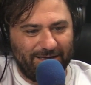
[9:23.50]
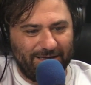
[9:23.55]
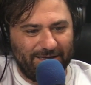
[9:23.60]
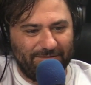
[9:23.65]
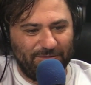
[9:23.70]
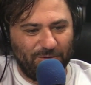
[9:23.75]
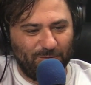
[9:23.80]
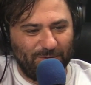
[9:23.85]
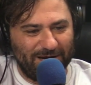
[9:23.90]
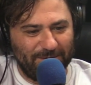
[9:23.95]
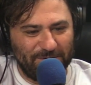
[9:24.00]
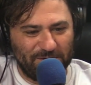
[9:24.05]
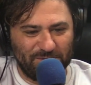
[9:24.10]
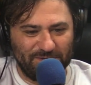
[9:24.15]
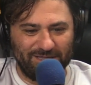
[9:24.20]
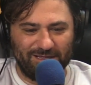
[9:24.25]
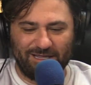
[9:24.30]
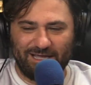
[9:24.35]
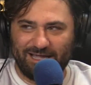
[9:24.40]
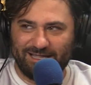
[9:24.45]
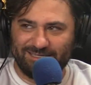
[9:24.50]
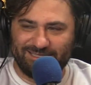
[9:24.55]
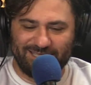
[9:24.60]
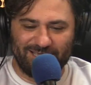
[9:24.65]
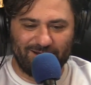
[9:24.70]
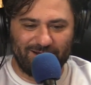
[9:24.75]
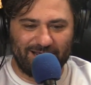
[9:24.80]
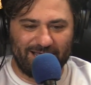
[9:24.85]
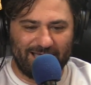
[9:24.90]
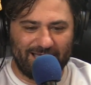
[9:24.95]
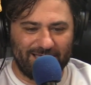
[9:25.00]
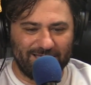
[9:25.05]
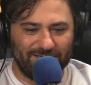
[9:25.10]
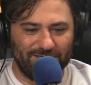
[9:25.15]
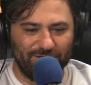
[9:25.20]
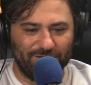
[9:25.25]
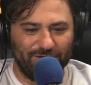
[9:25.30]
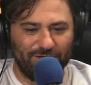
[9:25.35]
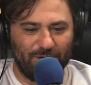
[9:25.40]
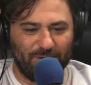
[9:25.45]
If you read between the lines there, guys,
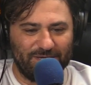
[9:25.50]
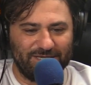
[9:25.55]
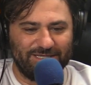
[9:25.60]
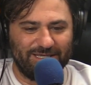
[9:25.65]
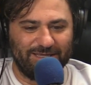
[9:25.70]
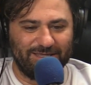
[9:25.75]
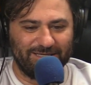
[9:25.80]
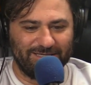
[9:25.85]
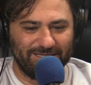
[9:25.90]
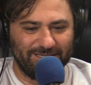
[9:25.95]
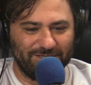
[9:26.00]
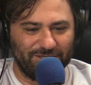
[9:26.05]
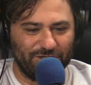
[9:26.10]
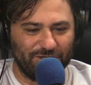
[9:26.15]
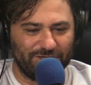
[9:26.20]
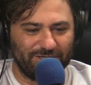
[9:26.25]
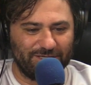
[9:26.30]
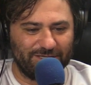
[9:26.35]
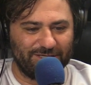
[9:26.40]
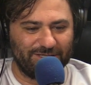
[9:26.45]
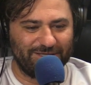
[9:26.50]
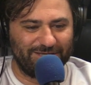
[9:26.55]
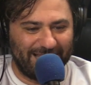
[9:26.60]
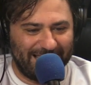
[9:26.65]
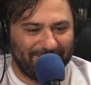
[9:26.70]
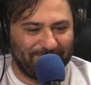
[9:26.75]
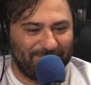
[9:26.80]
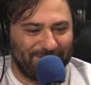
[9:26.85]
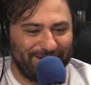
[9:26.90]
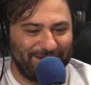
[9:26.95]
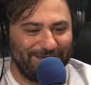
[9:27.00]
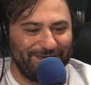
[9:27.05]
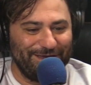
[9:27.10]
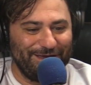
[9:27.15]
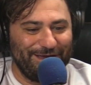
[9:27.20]
you'll notice that this is just a statement,